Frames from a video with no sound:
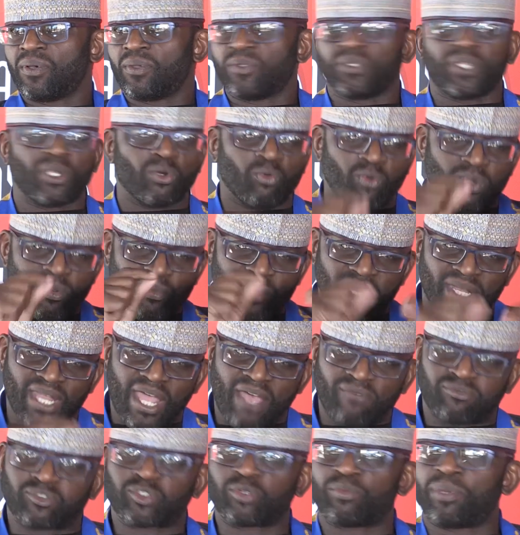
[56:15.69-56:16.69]
though and are not
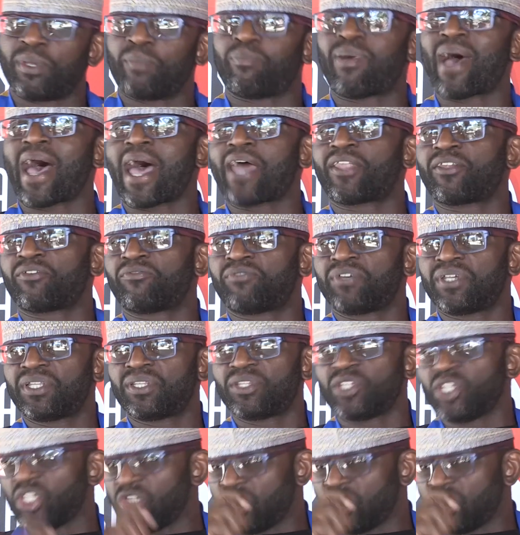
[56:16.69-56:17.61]
just there to take notes, right?